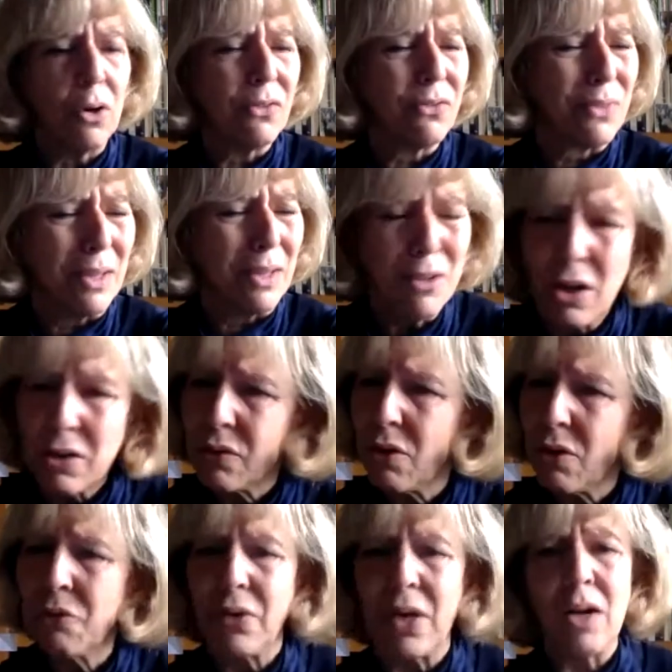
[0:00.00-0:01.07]
There was
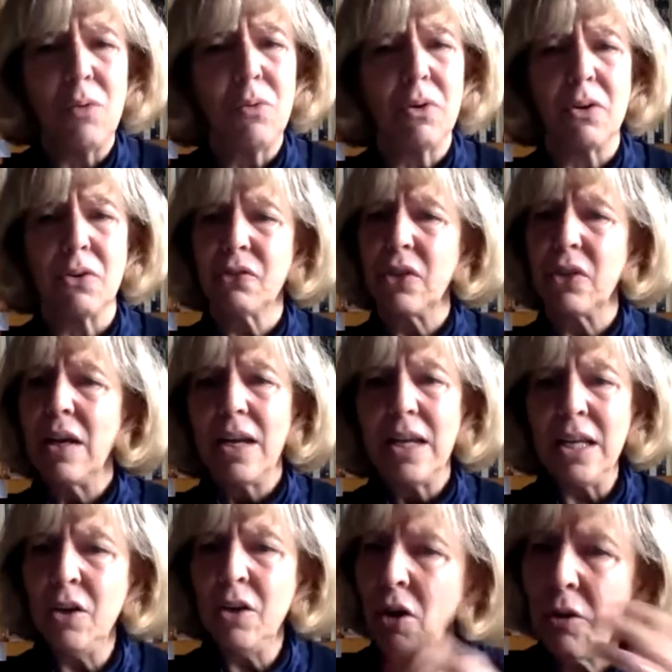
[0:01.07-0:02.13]
lots of errors
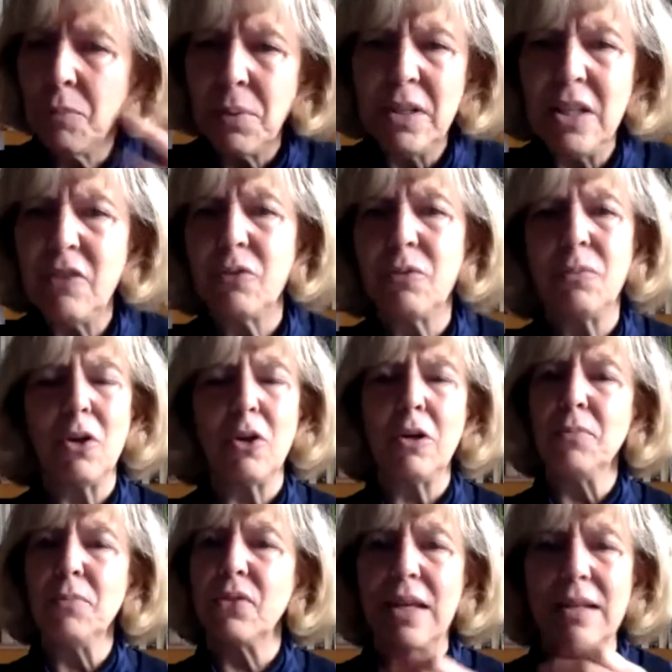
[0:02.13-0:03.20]
in urbanist
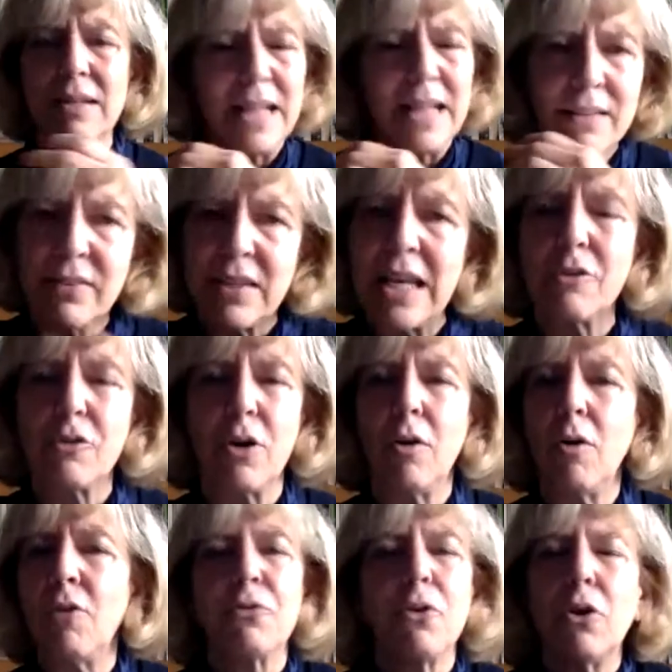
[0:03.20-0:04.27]
terms,
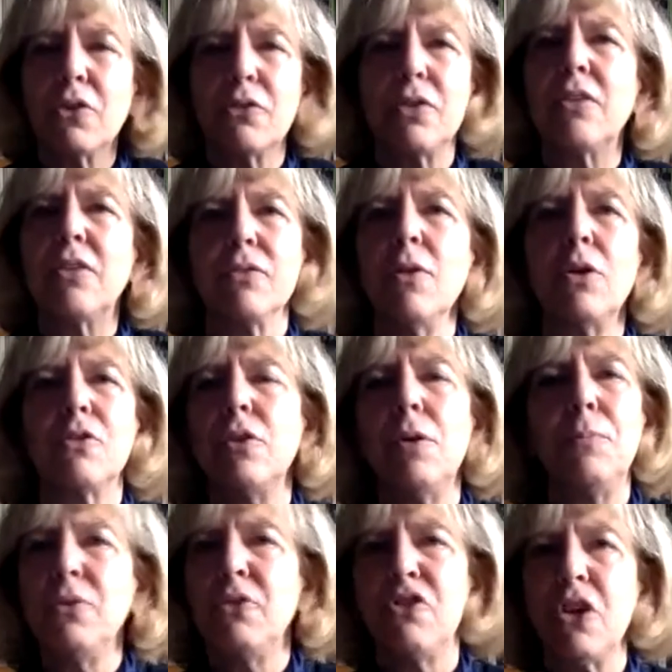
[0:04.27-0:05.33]
etc. Of course, it's
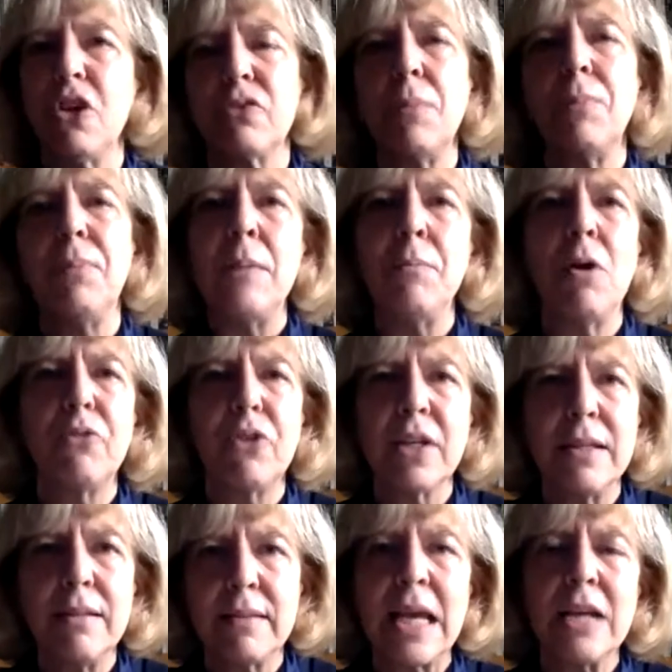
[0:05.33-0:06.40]
not the, just the blame
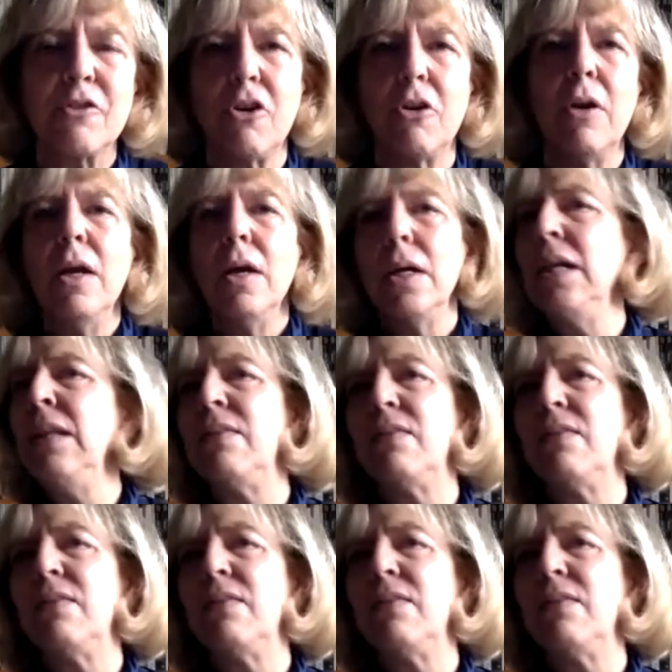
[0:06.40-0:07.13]
of architecture.